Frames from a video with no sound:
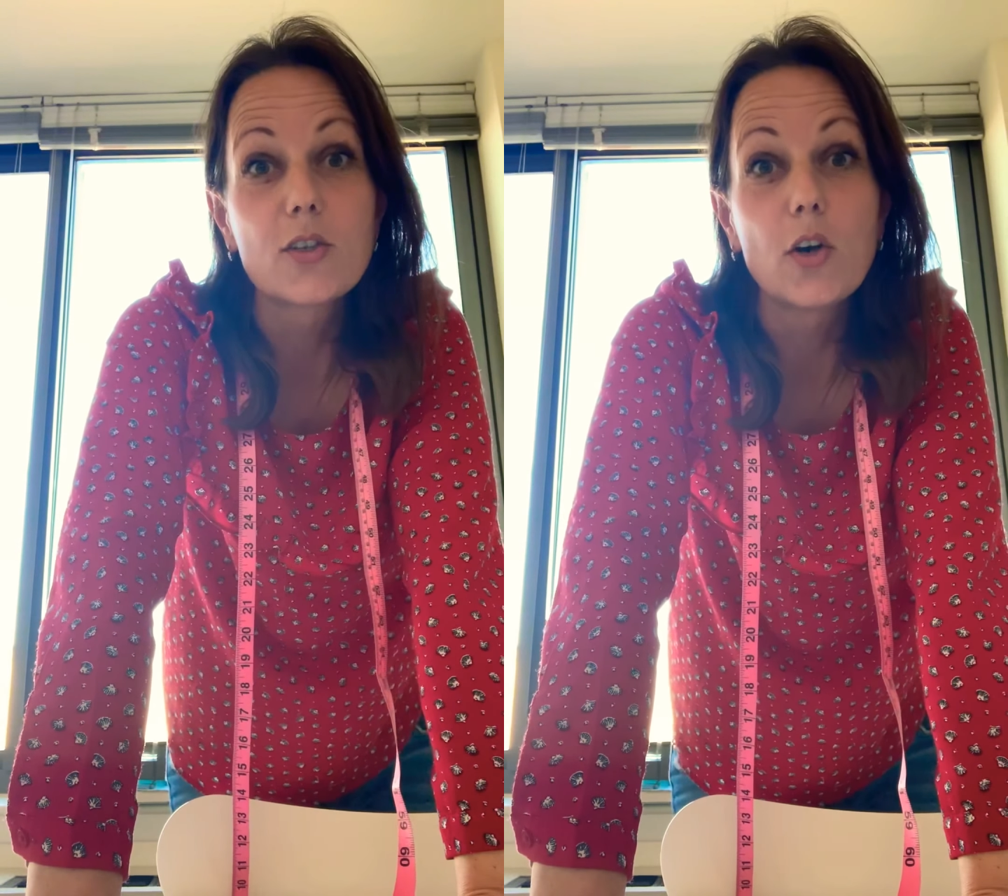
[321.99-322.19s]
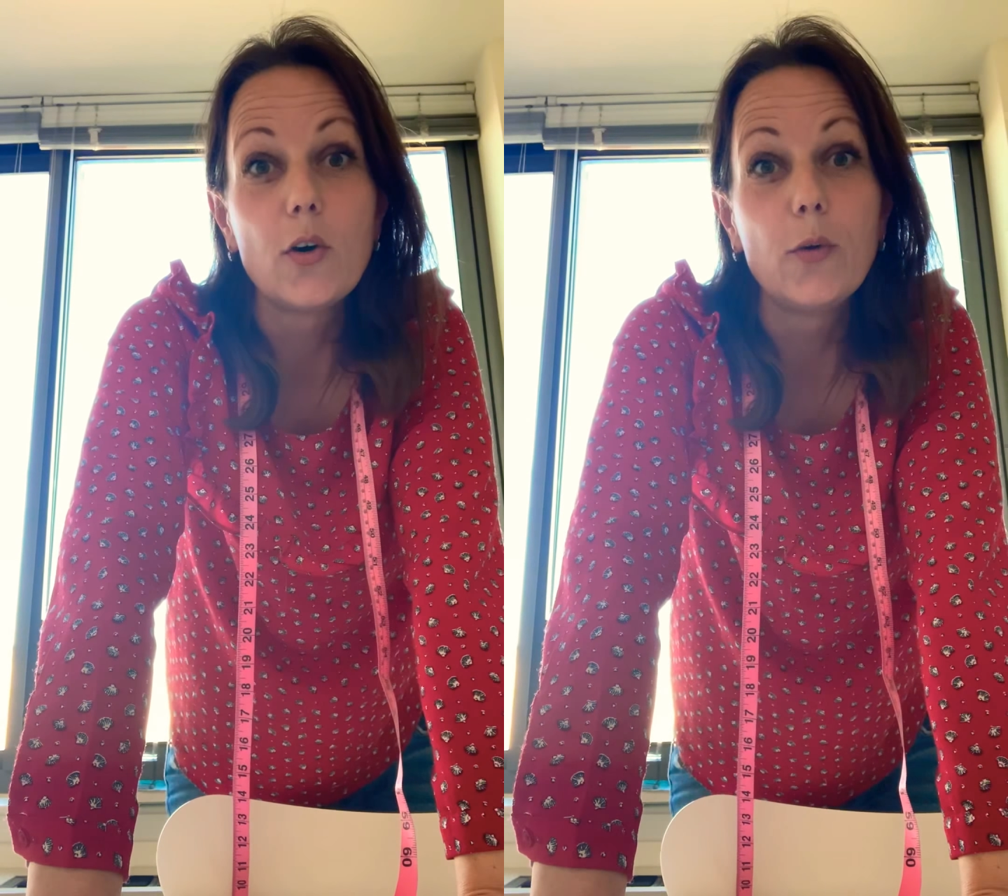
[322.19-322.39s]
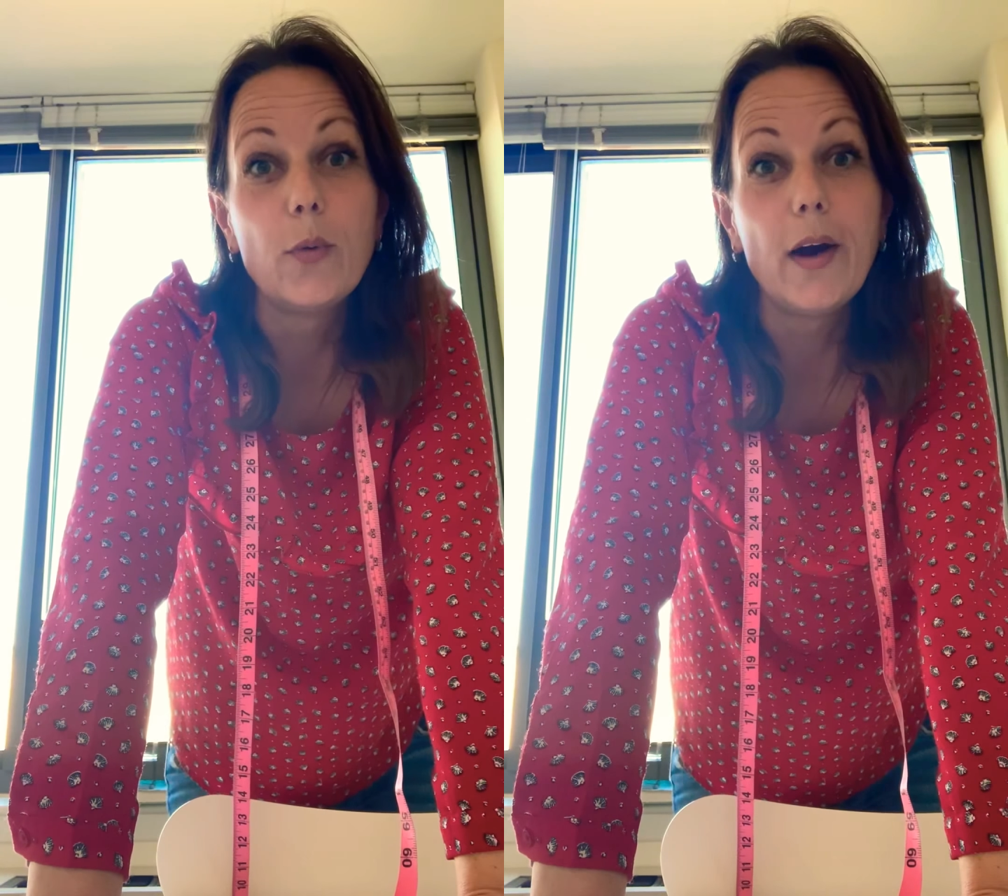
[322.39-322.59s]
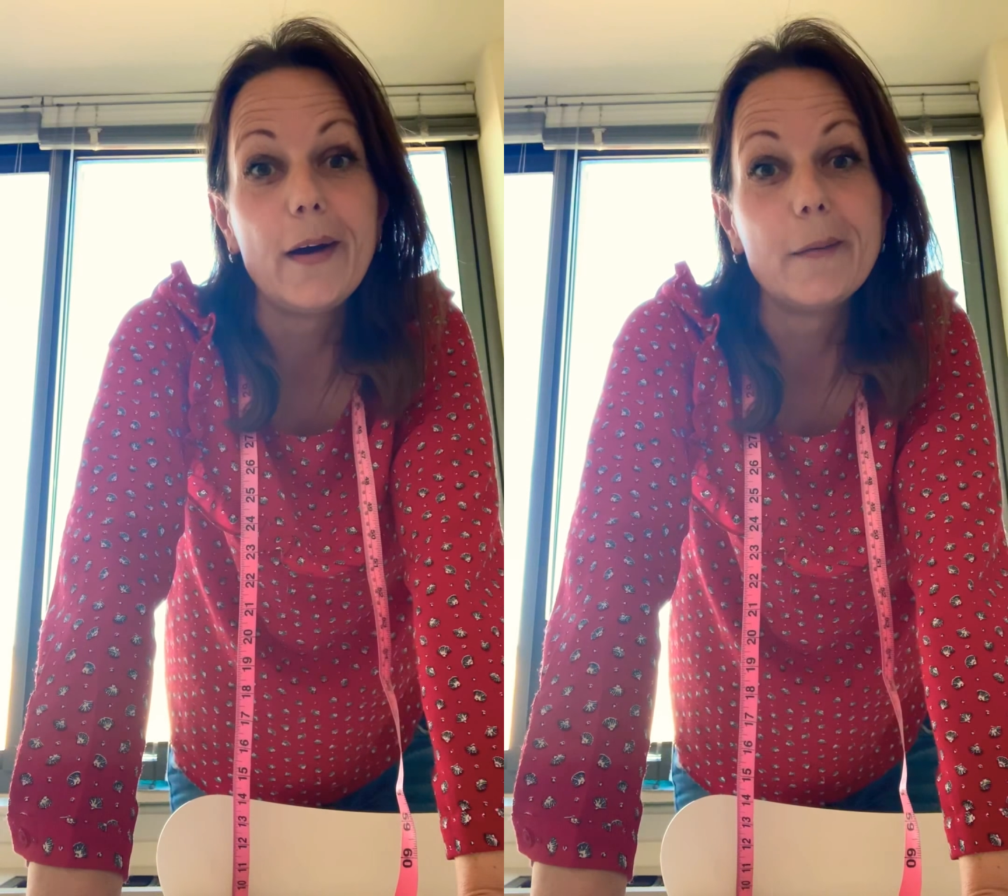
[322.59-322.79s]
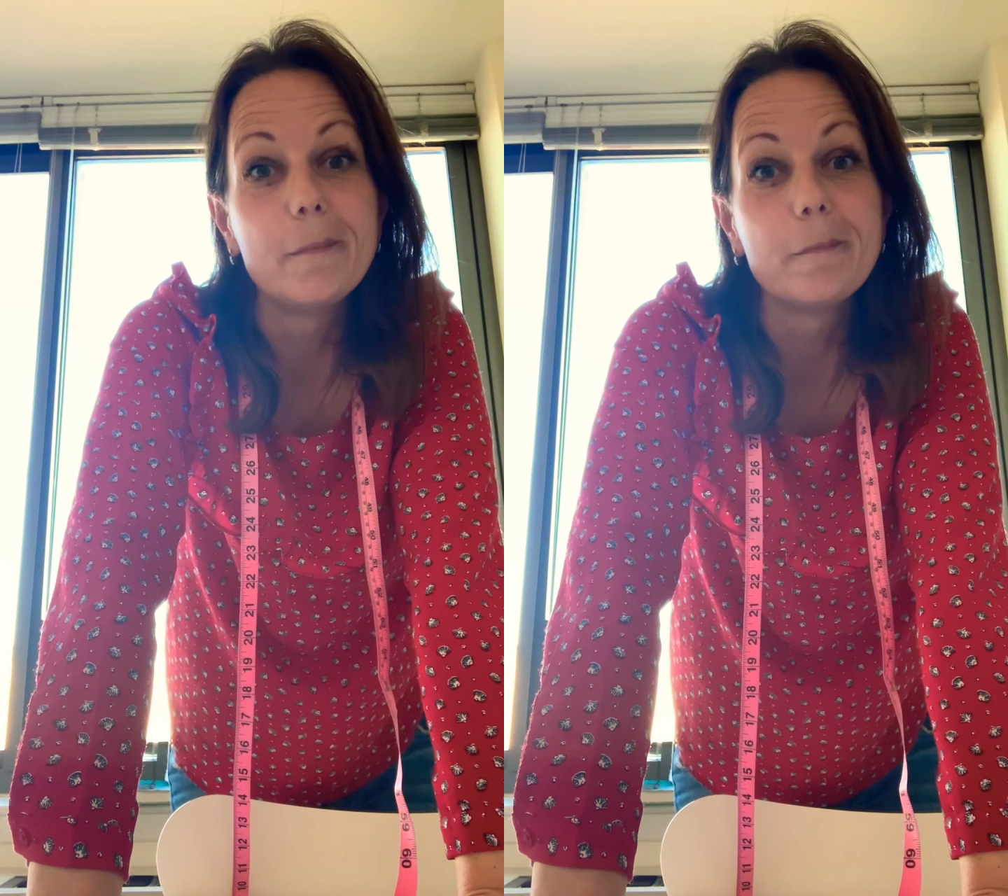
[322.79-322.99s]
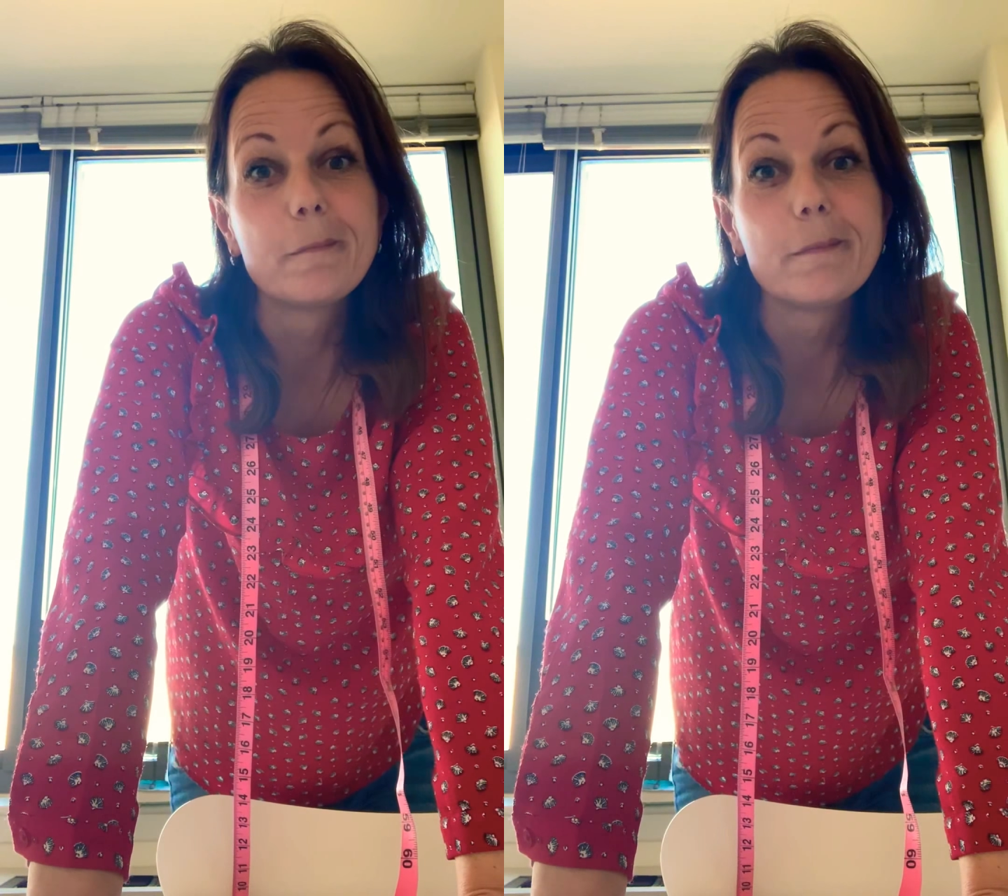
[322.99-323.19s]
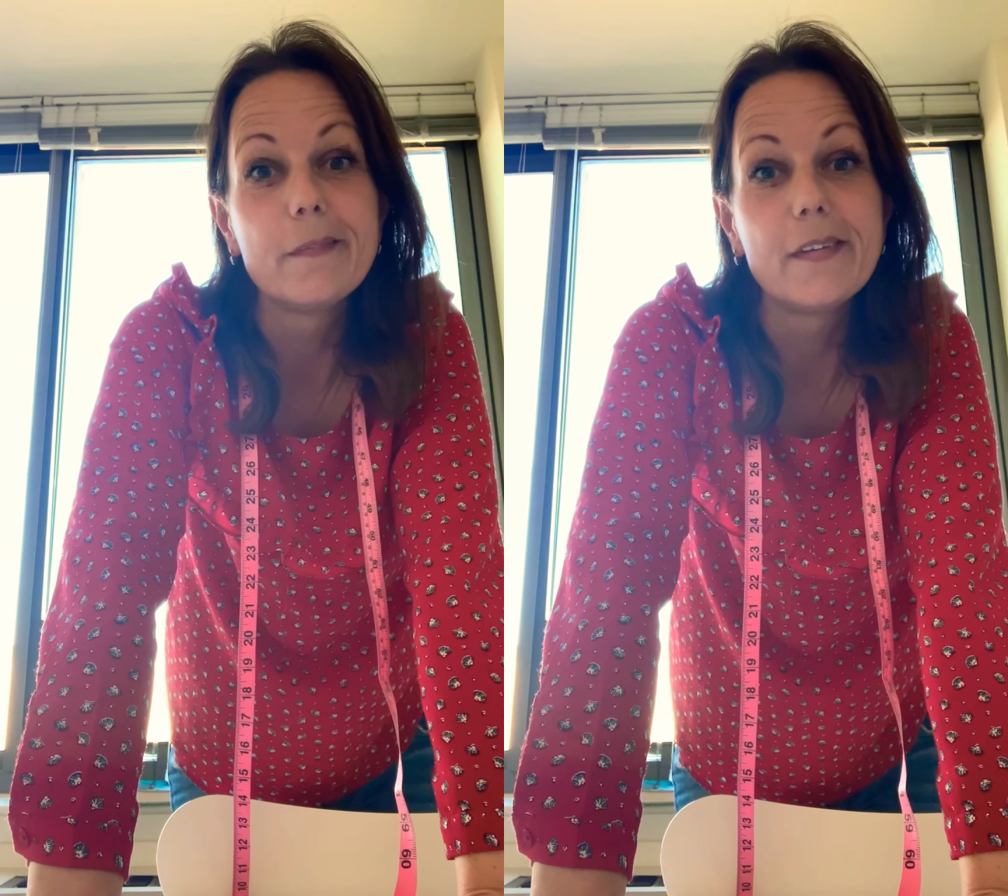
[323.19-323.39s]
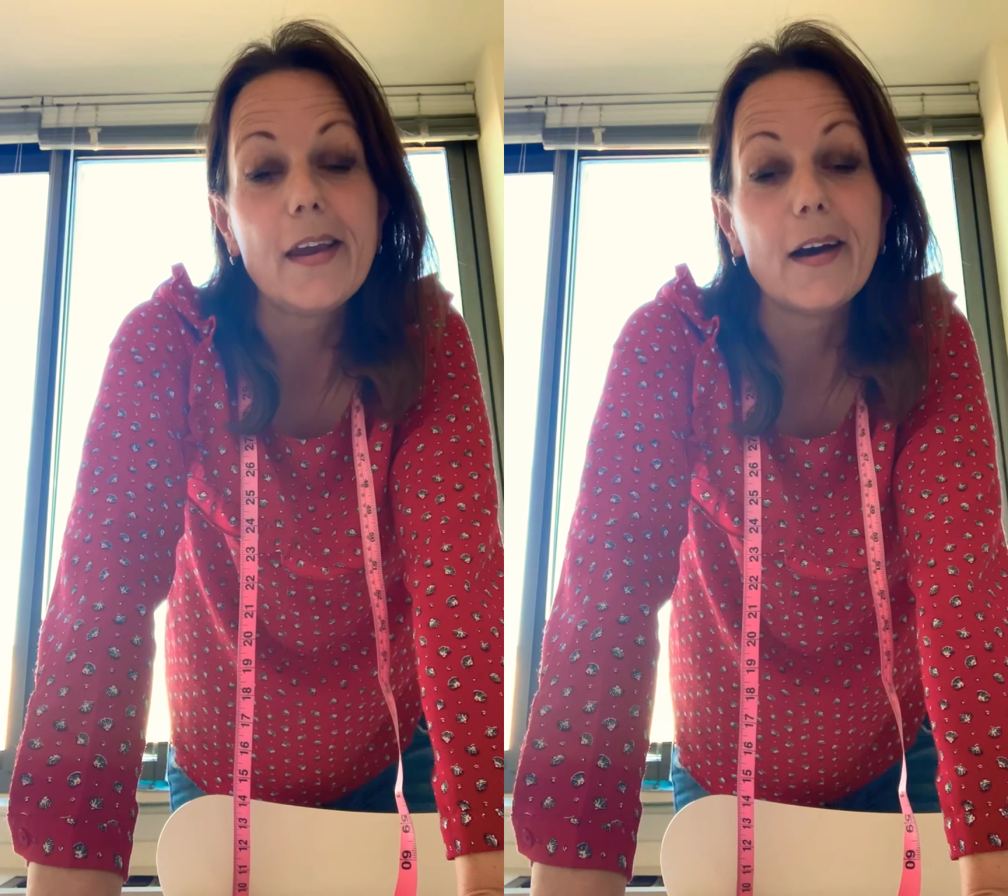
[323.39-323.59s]
So
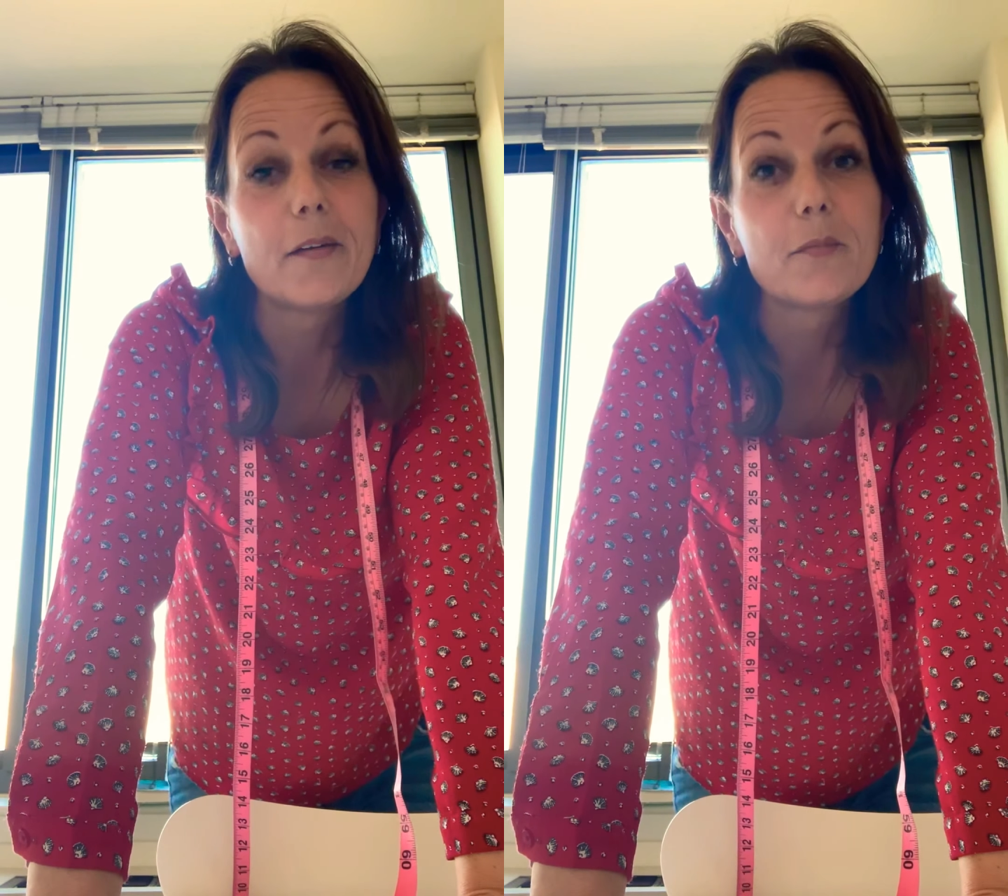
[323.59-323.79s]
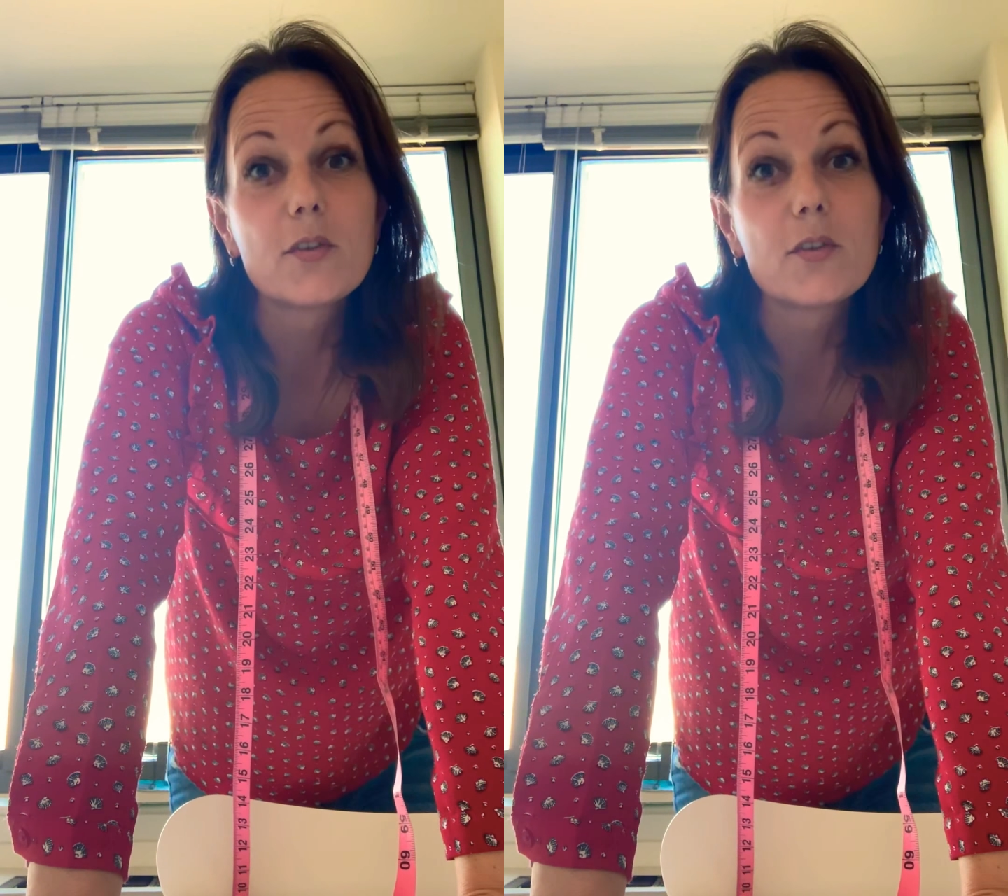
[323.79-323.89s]
yeah,